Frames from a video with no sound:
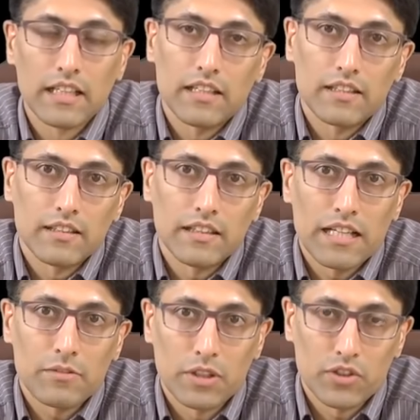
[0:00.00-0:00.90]

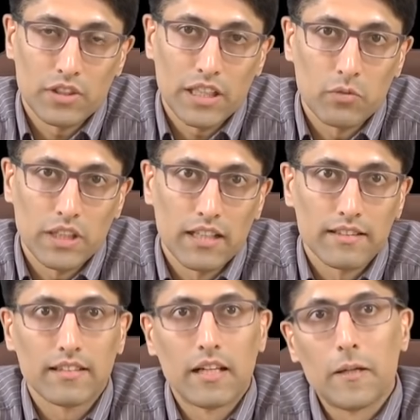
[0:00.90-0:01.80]
as much as anyone
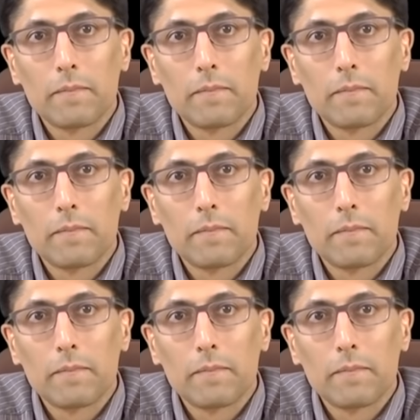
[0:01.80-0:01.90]
else.